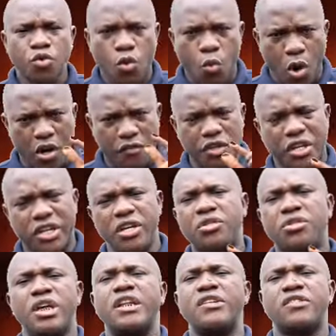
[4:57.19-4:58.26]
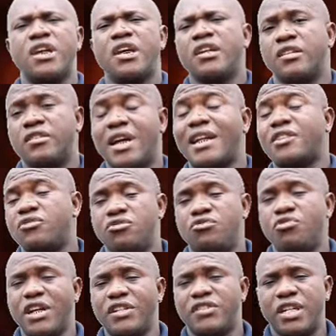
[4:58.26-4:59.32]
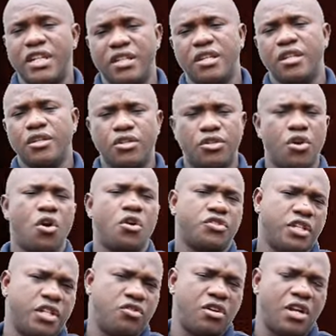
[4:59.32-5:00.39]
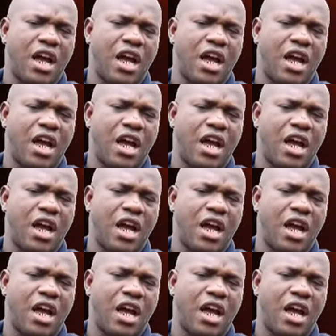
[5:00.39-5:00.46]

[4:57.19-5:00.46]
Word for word: one of the key things that dressing does in your